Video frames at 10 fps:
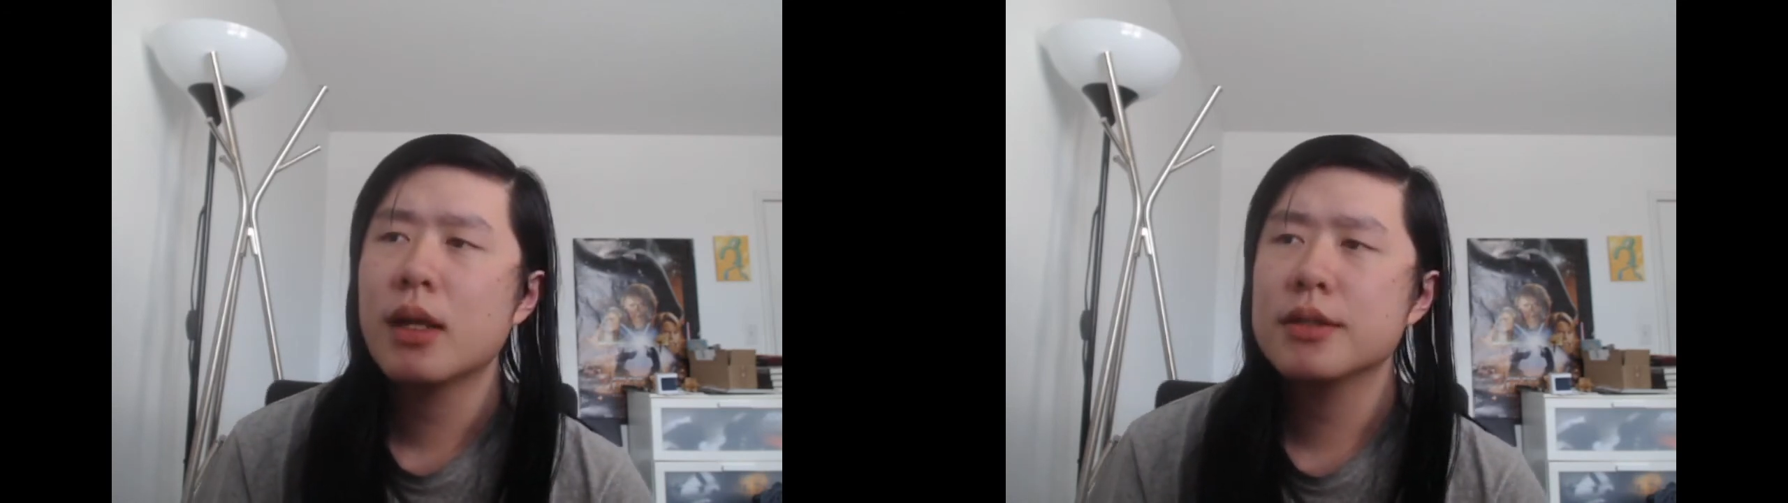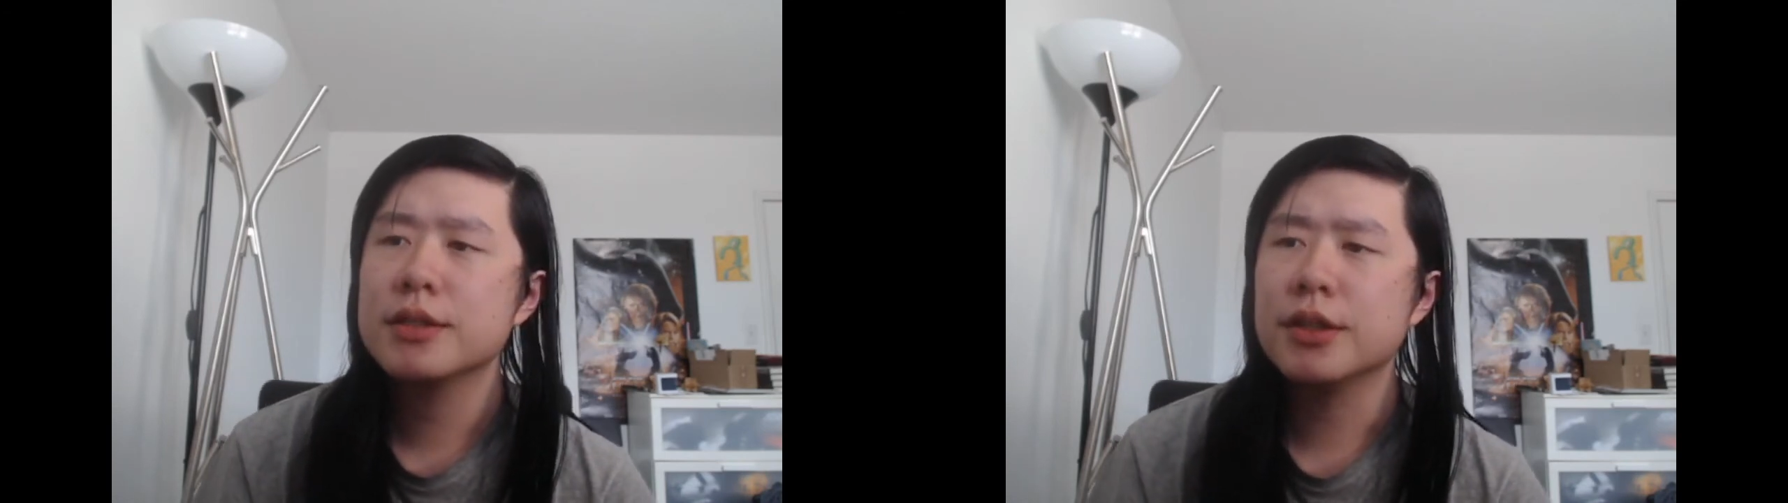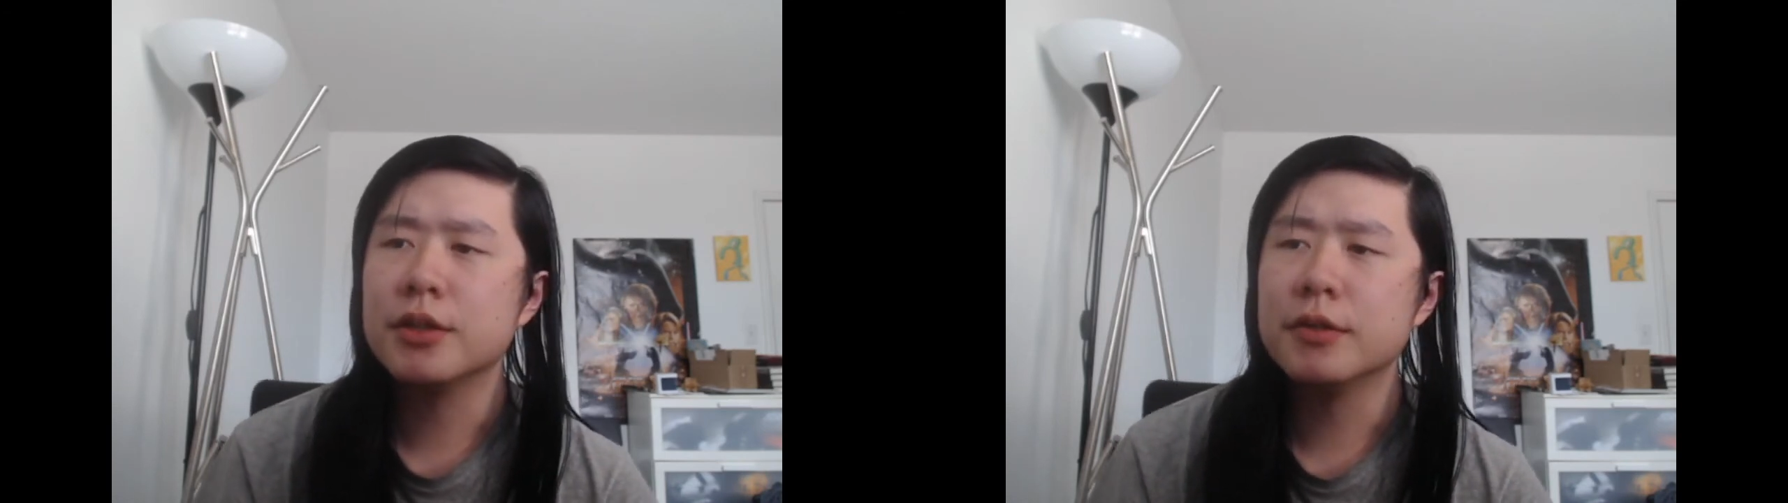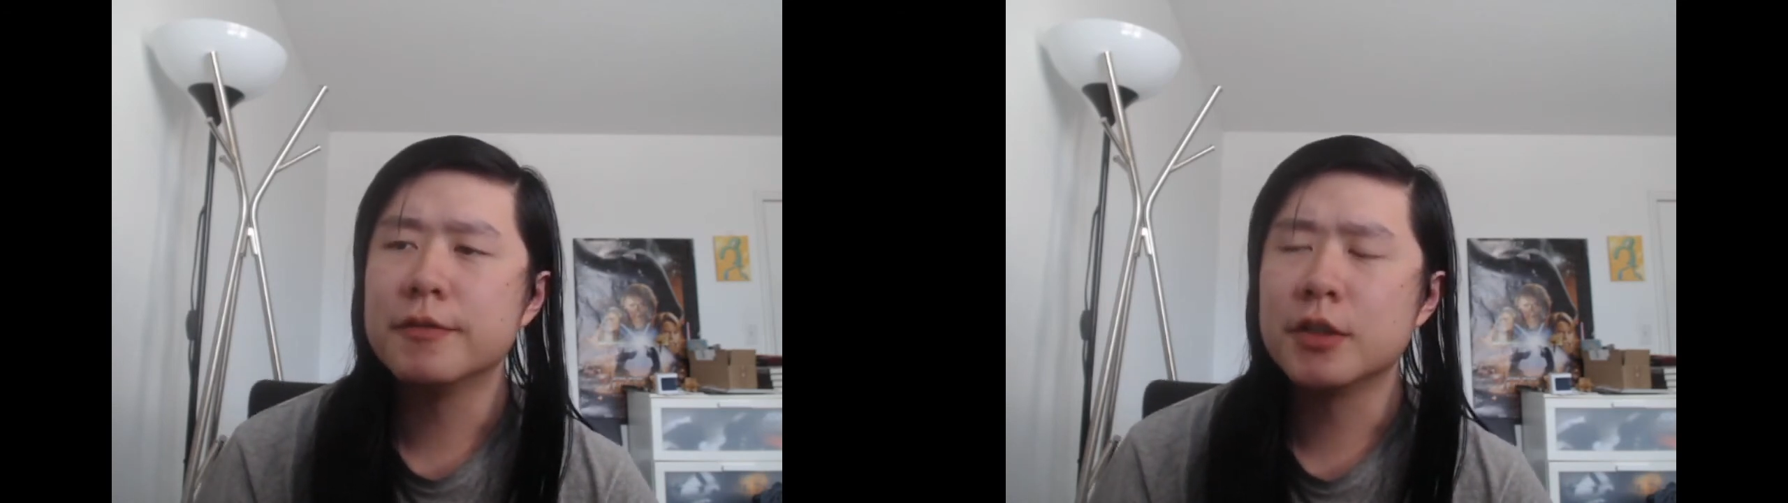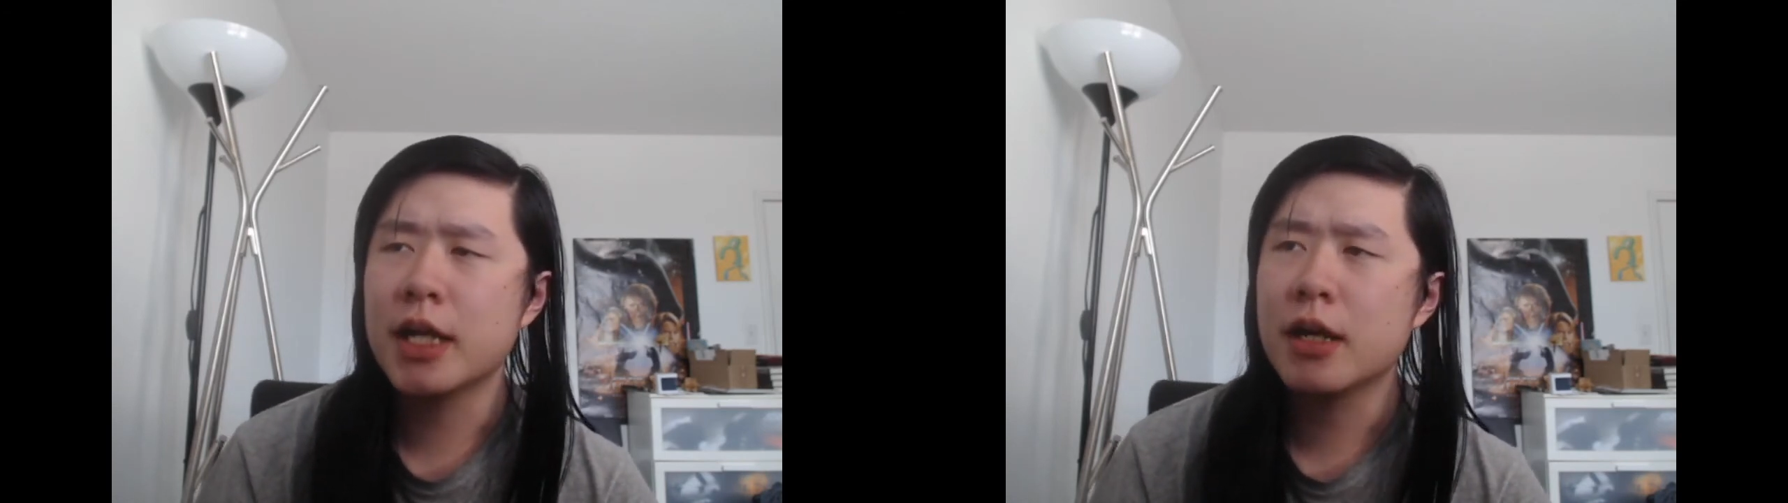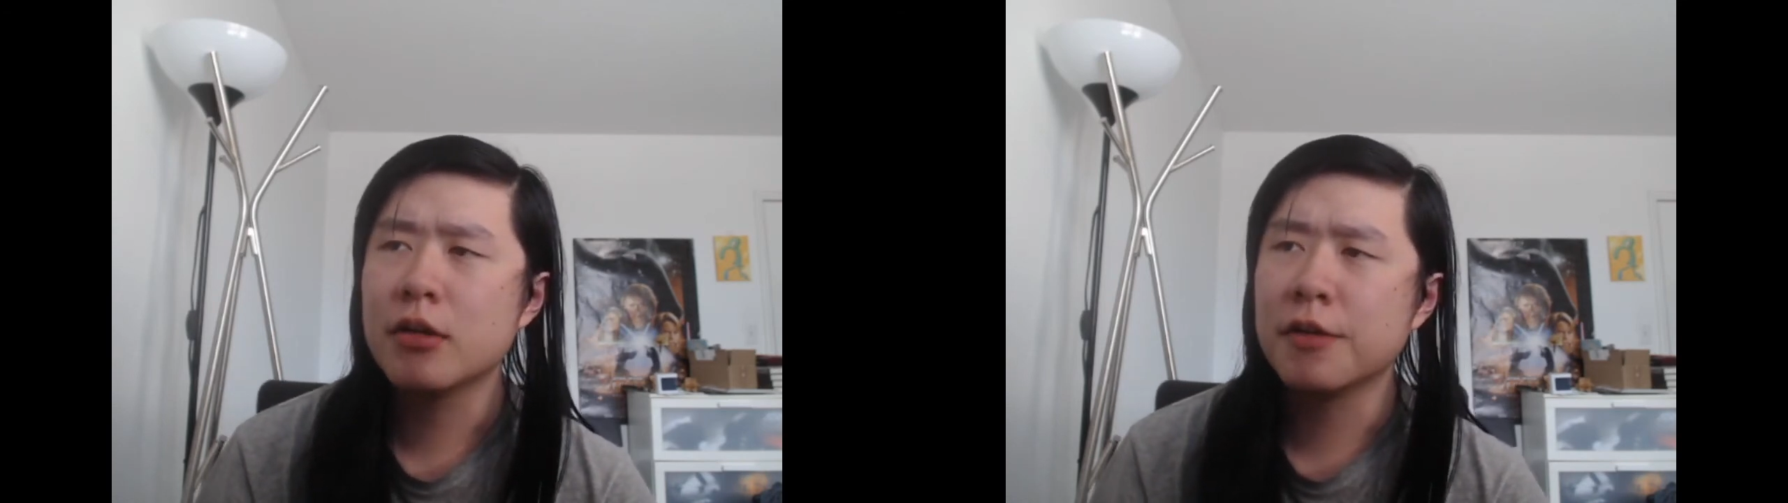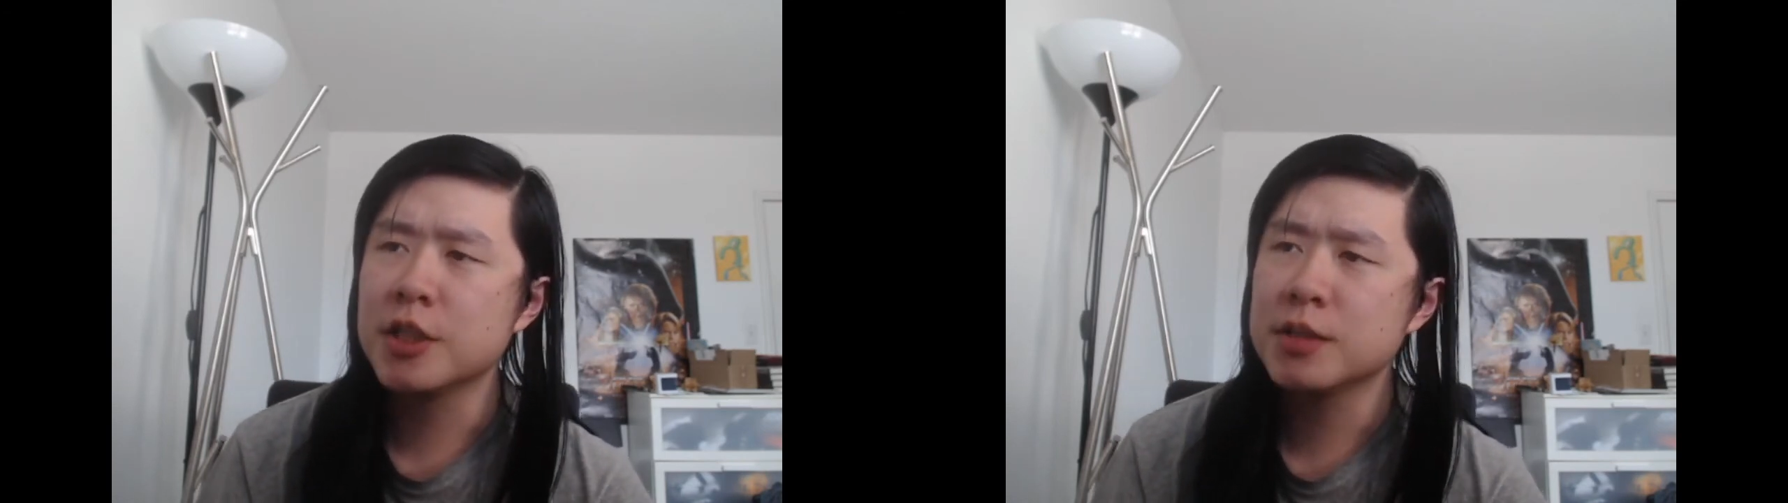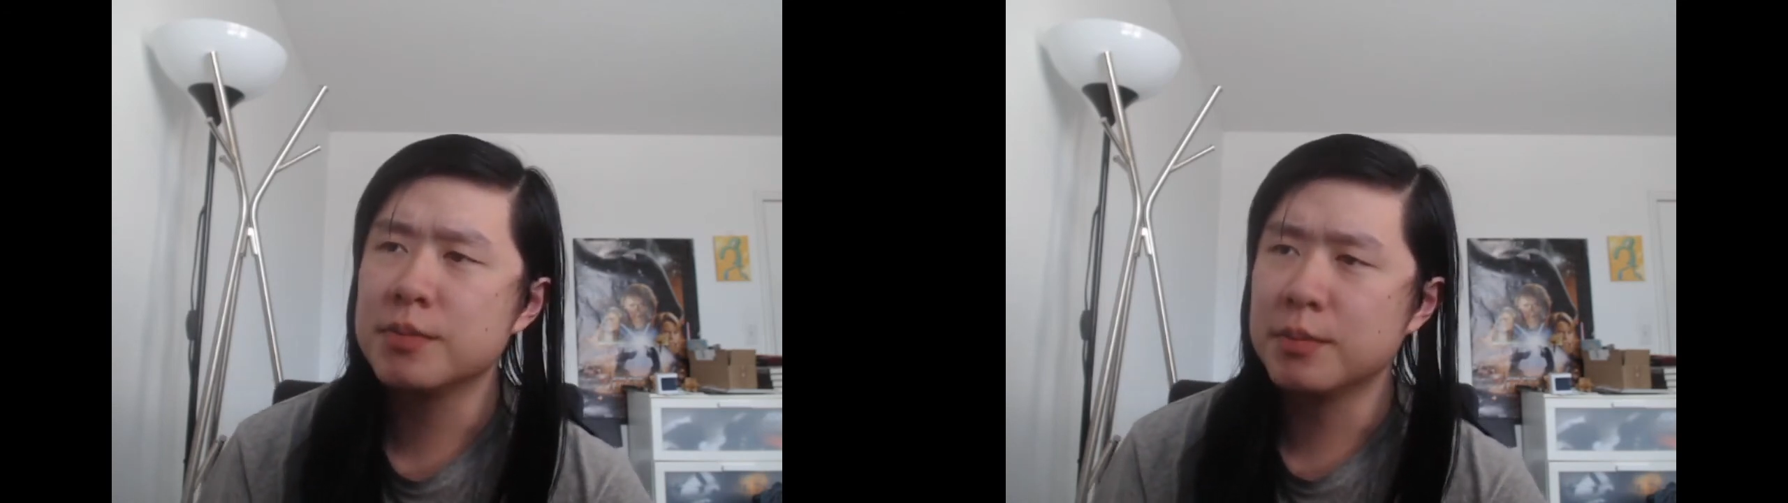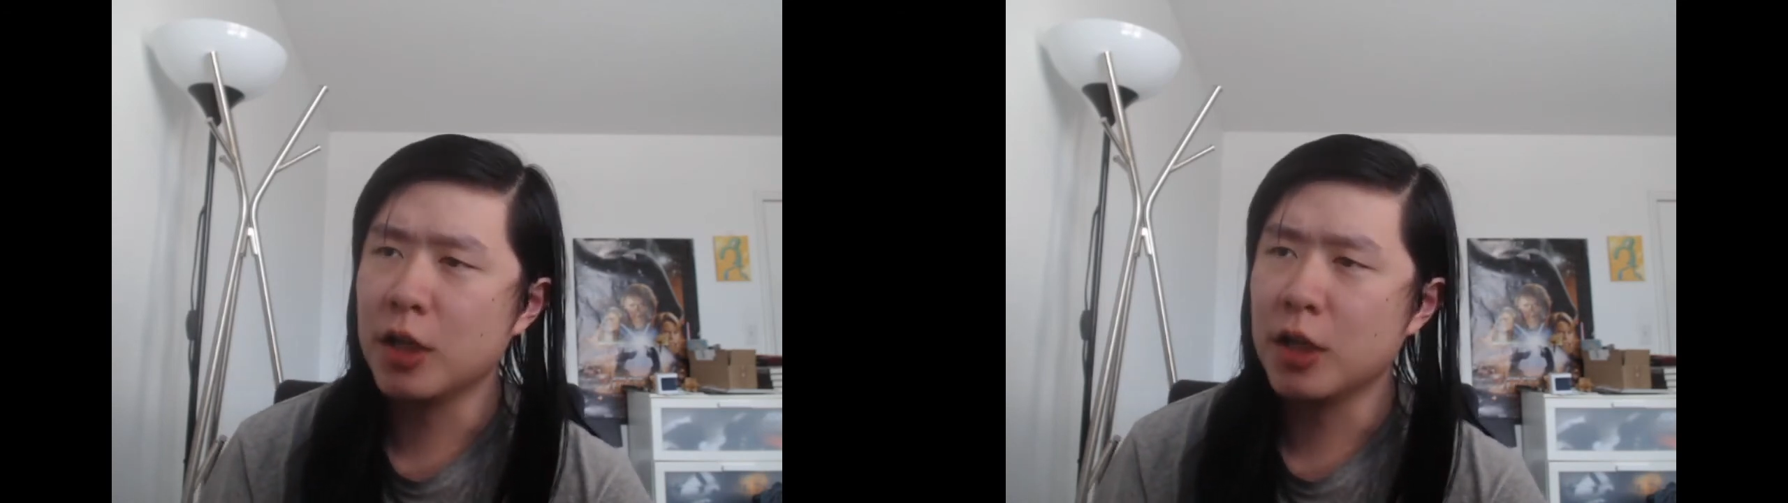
So for now, I've just been